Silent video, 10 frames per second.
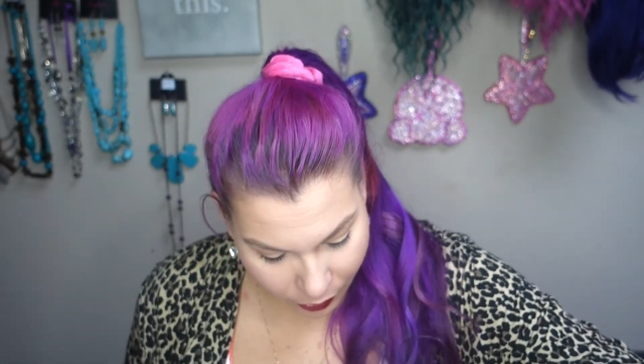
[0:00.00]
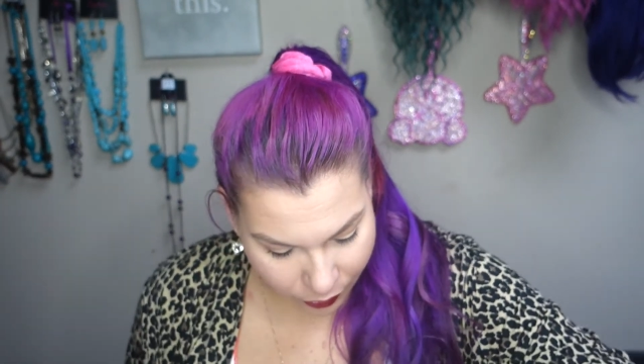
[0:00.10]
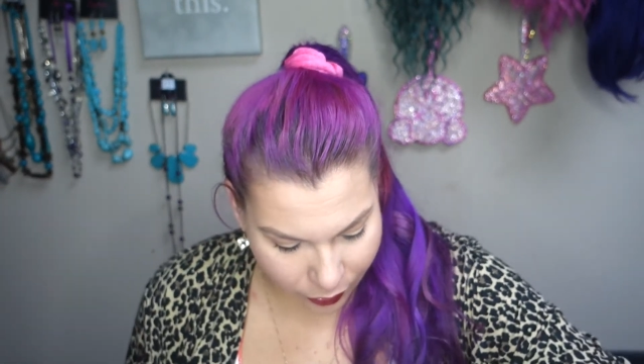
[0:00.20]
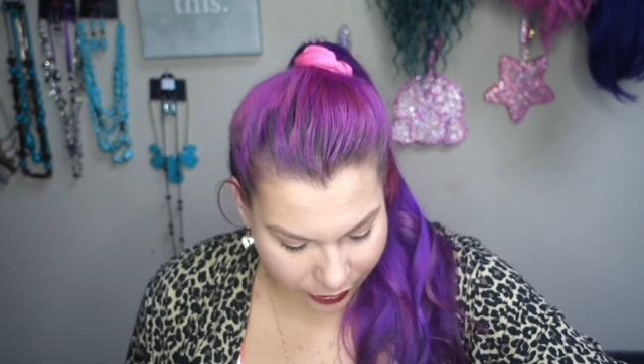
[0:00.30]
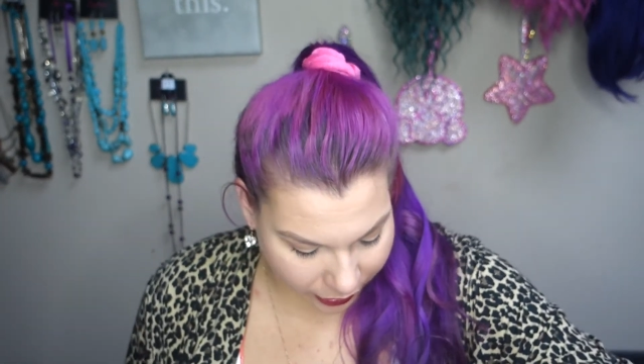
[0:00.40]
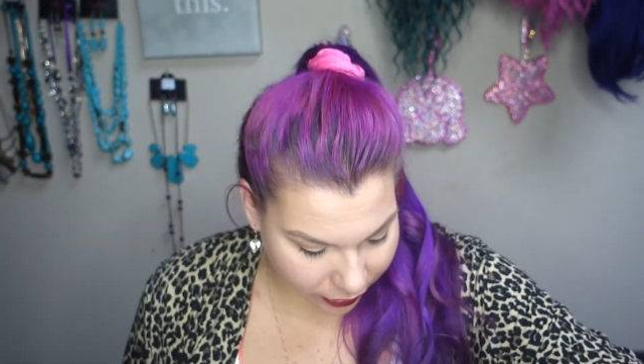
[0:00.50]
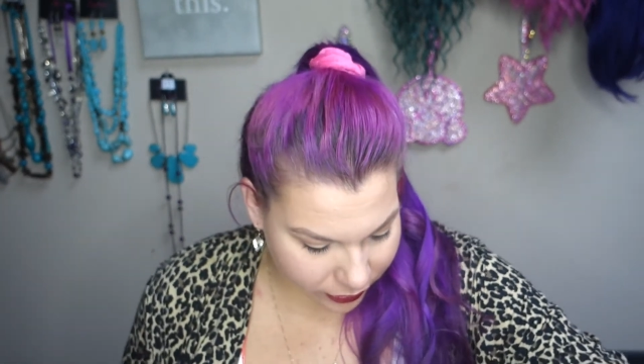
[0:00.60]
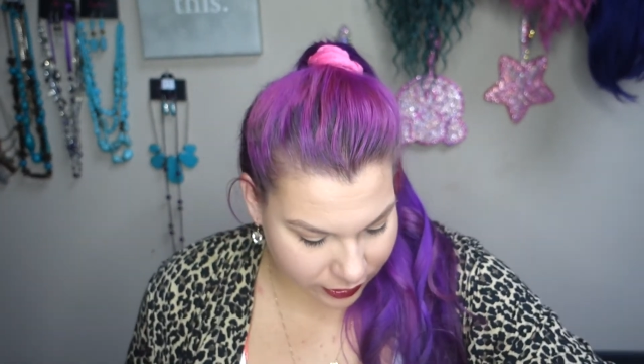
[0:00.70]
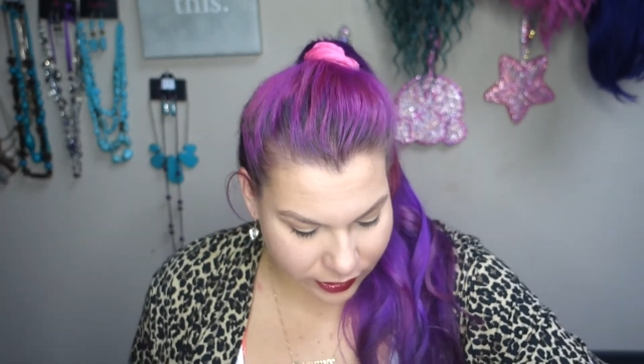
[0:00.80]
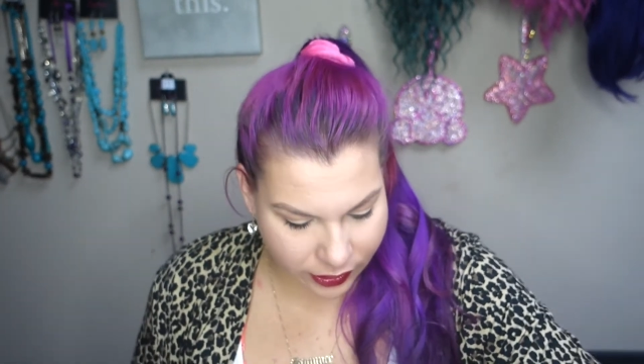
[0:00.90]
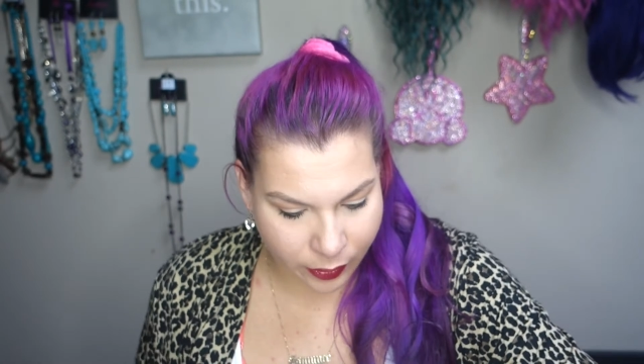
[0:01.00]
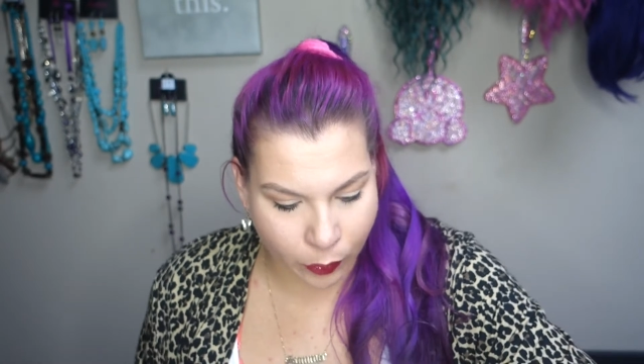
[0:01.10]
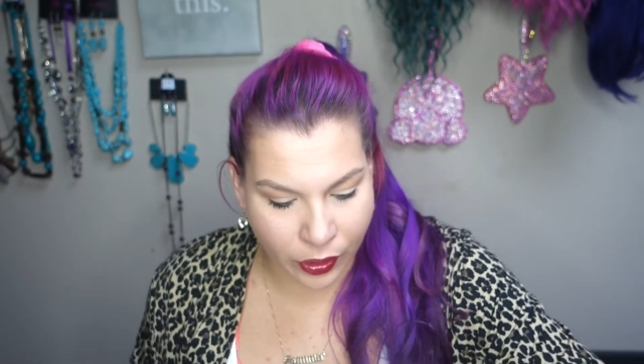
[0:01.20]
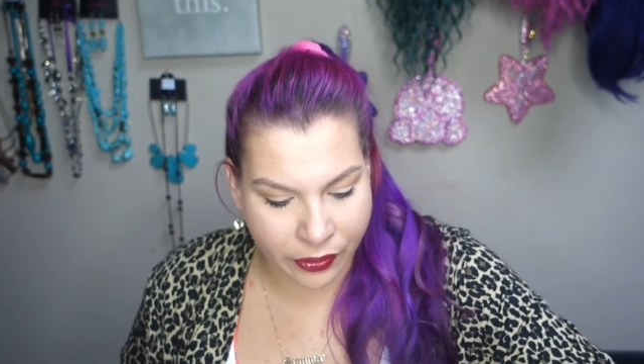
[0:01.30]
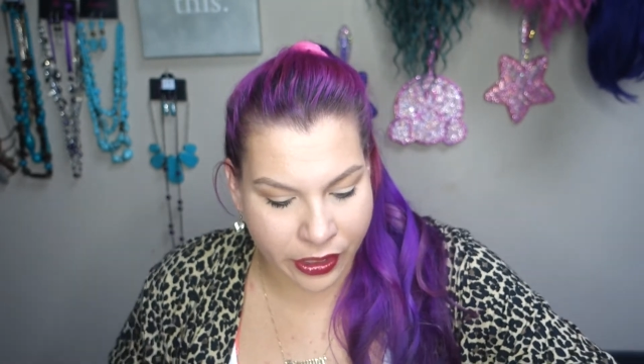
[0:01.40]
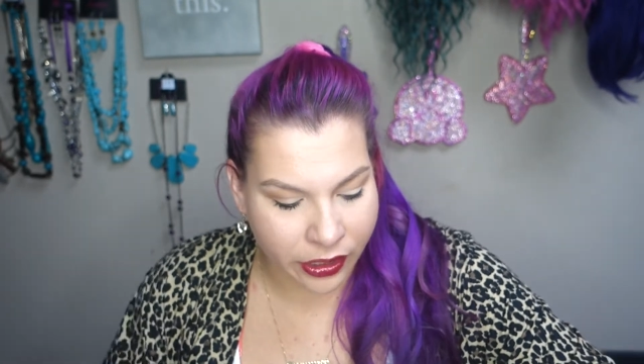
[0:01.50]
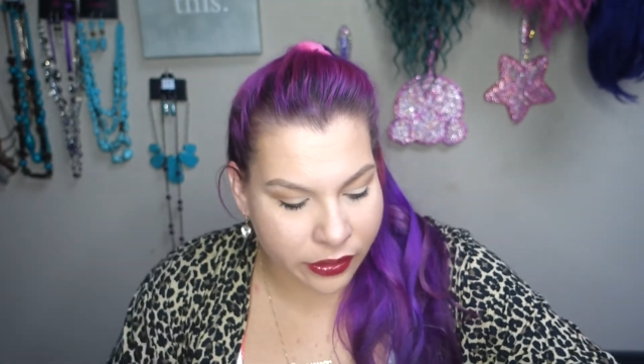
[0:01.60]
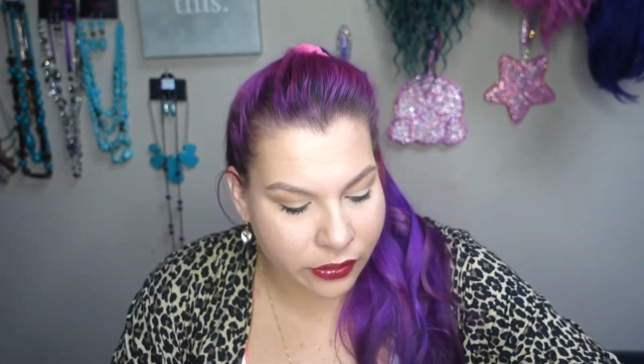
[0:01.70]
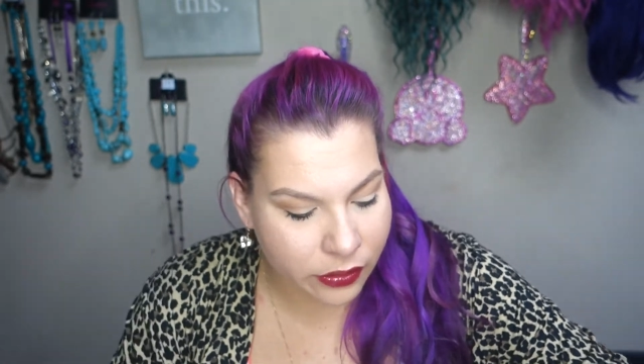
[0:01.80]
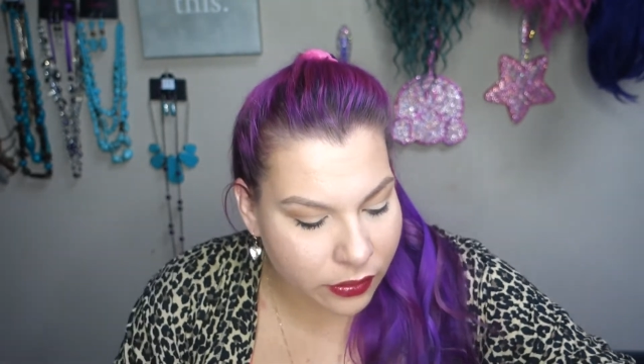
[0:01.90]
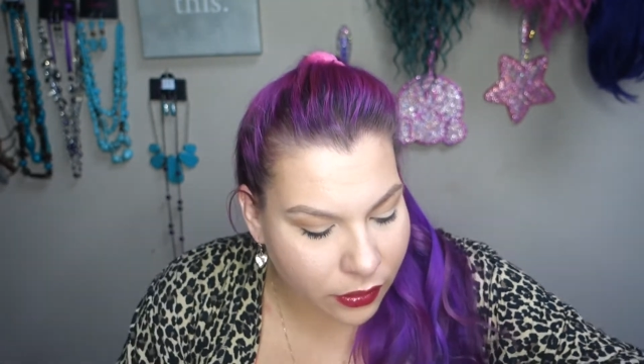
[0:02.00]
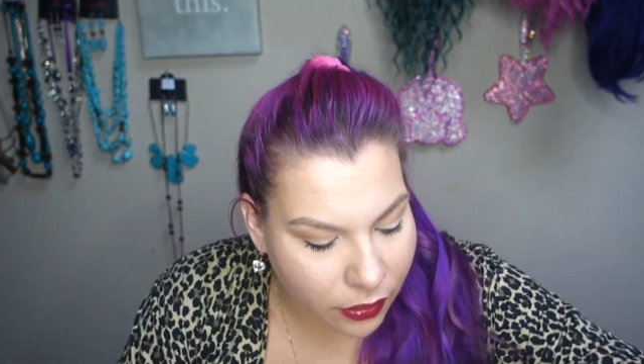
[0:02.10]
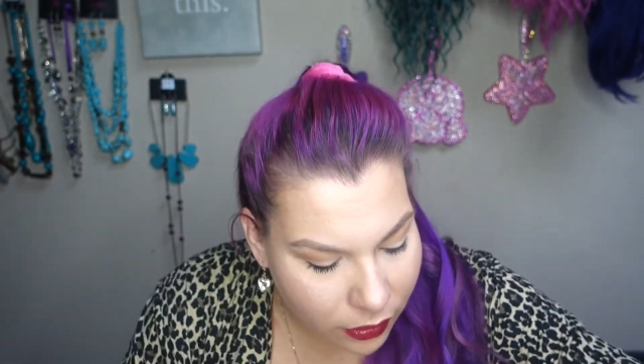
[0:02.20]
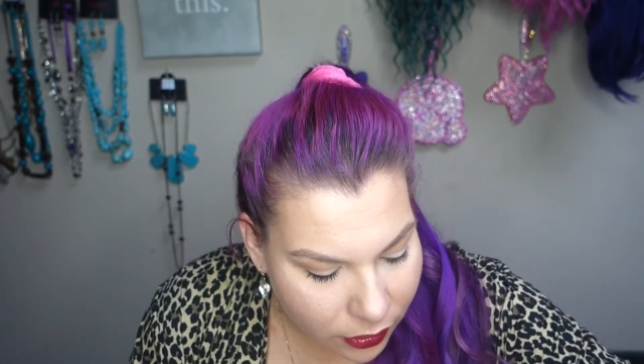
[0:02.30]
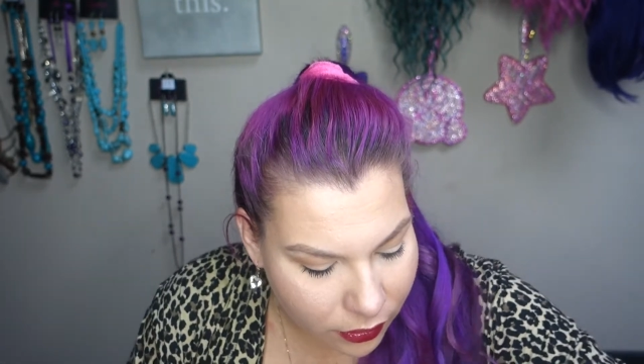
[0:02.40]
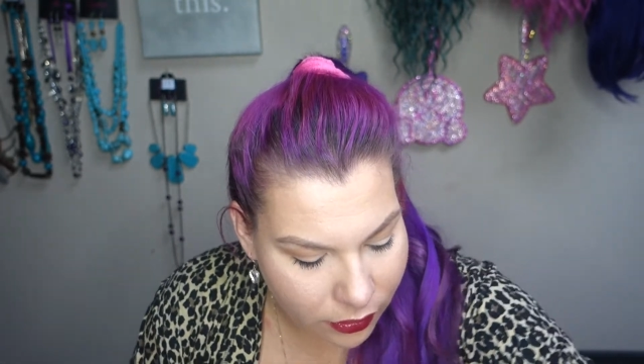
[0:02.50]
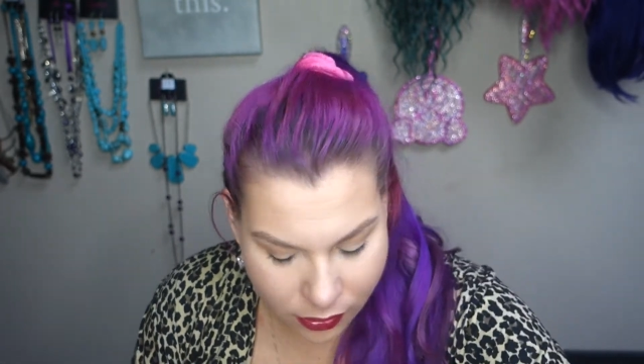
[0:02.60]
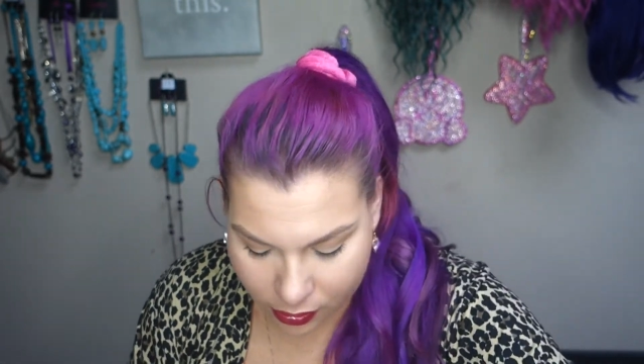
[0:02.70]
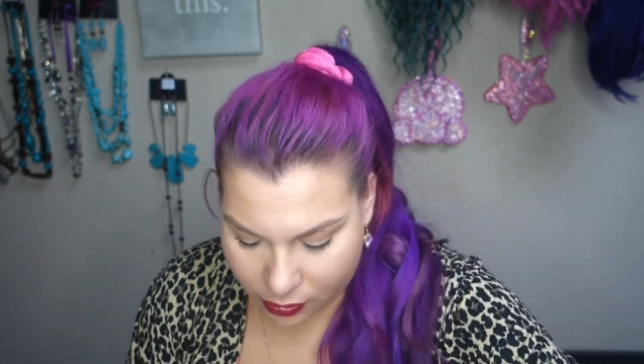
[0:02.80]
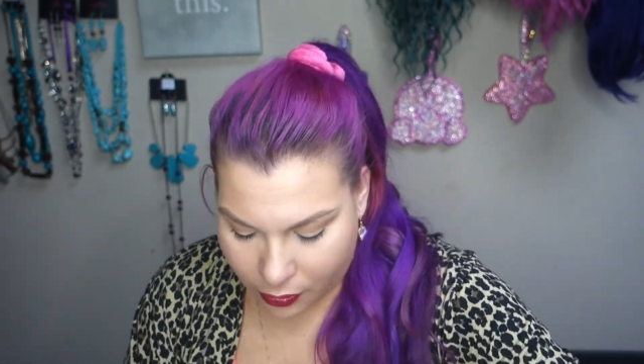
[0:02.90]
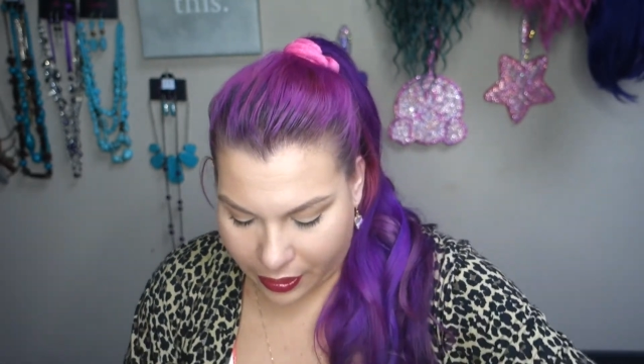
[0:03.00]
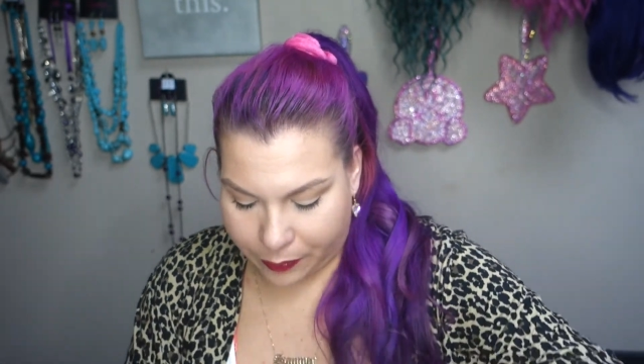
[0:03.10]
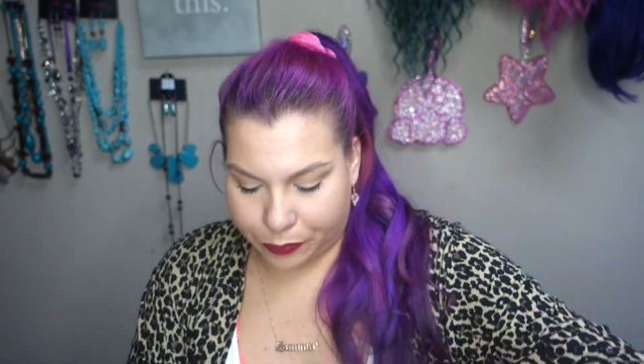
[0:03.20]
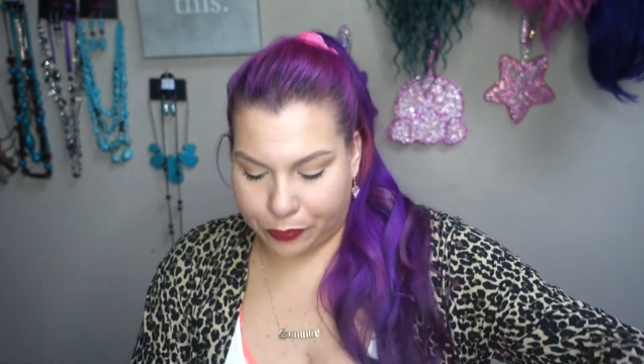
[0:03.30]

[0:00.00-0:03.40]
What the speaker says: Okay, since I'm wearing it. Okay.